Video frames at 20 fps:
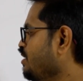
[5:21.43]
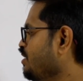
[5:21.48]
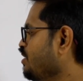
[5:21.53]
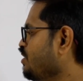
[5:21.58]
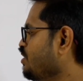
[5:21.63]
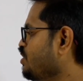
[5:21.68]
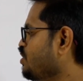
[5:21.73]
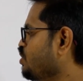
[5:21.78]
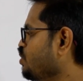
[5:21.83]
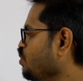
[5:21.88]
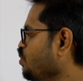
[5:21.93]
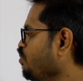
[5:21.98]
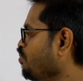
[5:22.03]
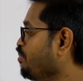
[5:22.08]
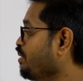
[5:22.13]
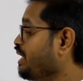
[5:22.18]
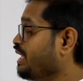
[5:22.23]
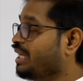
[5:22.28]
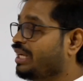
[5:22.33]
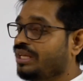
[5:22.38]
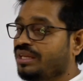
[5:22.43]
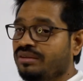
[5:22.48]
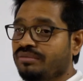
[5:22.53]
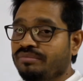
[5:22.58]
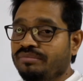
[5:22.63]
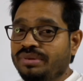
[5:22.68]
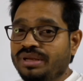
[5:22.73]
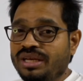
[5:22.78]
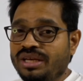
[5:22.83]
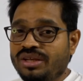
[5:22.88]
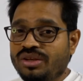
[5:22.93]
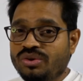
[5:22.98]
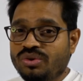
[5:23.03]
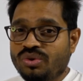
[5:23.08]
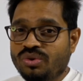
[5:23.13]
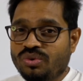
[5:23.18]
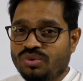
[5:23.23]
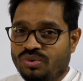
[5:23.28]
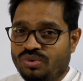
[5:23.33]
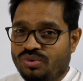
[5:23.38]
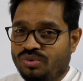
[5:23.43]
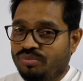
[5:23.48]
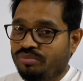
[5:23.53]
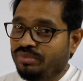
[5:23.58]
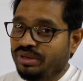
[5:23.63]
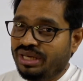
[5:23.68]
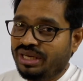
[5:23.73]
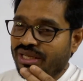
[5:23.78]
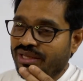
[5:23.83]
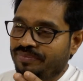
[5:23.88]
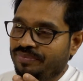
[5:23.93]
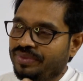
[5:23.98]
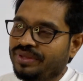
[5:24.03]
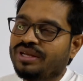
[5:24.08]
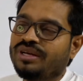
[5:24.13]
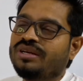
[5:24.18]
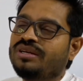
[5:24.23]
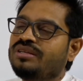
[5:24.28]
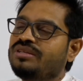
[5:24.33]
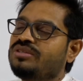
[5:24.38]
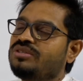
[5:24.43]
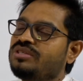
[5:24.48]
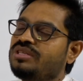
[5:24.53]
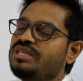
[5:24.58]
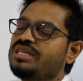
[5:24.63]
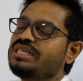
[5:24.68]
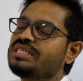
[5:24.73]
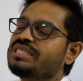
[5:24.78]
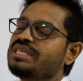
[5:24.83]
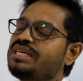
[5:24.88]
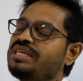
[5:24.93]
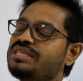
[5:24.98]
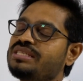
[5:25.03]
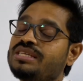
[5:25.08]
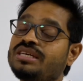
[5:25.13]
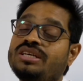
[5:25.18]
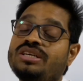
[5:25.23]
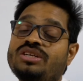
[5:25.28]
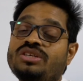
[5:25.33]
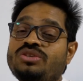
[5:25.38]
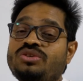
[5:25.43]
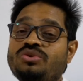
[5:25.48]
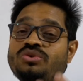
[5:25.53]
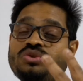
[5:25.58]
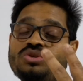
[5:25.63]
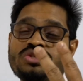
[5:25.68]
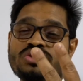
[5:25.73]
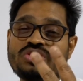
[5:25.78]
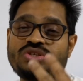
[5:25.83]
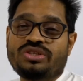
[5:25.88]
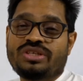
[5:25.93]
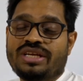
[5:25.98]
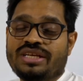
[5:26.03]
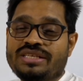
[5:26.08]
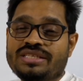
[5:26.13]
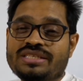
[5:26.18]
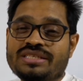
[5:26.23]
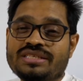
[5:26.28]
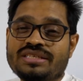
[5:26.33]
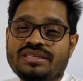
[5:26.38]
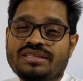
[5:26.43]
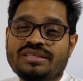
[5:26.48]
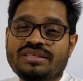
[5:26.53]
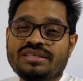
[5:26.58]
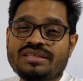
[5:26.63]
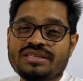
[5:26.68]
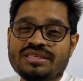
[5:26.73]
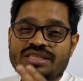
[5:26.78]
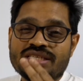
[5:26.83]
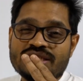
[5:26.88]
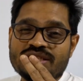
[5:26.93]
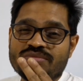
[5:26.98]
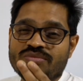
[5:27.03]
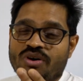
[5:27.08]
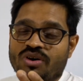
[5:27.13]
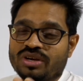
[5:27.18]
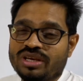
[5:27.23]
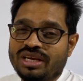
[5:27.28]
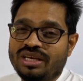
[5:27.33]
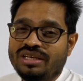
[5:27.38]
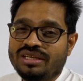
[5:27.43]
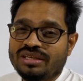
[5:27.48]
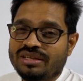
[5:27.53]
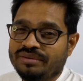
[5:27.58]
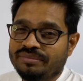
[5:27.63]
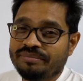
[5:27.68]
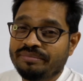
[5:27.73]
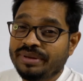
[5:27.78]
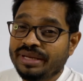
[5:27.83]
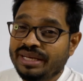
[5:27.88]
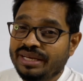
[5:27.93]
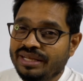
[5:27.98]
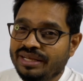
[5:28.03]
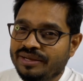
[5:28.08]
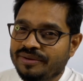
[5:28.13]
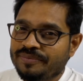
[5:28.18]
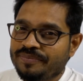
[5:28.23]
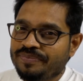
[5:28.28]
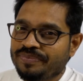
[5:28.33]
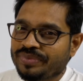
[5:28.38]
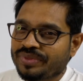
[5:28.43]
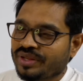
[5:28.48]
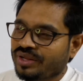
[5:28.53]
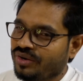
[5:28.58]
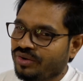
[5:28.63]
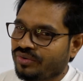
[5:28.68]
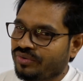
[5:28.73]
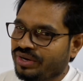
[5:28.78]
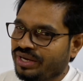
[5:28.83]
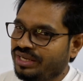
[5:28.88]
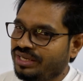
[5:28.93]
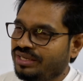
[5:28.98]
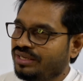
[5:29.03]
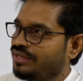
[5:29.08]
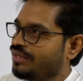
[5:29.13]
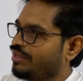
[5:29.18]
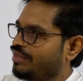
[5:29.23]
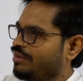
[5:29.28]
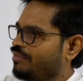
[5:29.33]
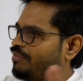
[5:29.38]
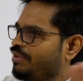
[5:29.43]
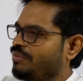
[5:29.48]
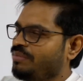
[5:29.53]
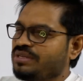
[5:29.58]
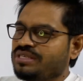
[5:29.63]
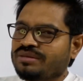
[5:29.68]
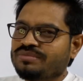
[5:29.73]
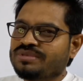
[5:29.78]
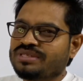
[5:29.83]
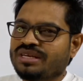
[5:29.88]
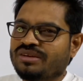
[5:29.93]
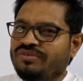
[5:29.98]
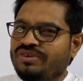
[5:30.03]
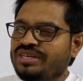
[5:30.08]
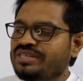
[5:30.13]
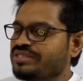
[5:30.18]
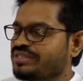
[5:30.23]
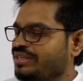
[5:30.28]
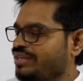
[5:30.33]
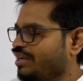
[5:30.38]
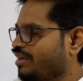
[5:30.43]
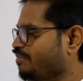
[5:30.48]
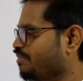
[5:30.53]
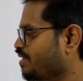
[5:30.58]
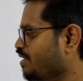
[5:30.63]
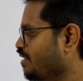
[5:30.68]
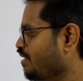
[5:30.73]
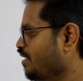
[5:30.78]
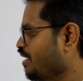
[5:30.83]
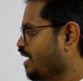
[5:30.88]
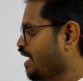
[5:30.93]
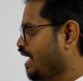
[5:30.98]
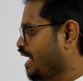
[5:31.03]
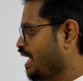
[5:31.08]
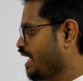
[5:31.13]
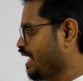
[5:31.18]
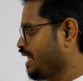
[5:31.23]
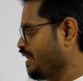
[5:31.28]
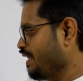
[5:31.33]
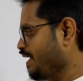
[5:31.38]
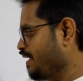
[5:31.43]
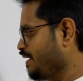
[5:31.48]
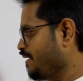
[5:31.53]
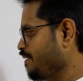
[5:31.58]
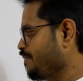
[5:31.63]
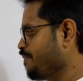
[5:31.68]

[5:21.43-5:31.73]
two BD, you know BD. He sees two students smoking BD, all right, maybe some surveillance camera, and then